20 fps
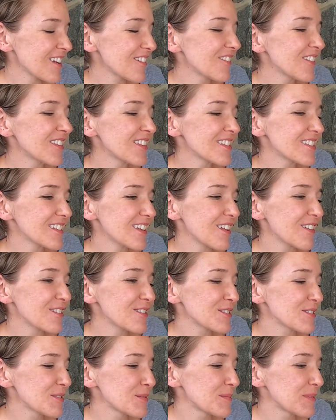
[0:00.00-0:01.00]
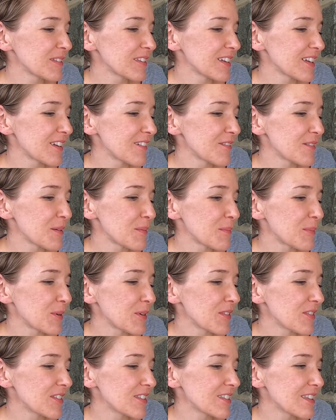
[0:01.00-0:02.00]
if in these colors you believe, then
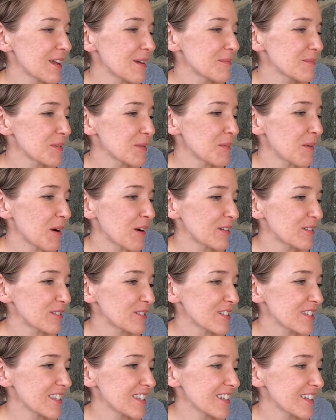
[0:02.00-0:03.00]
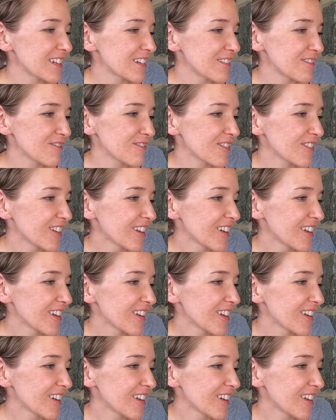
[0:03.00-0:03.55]
put this emblem on your sleeve.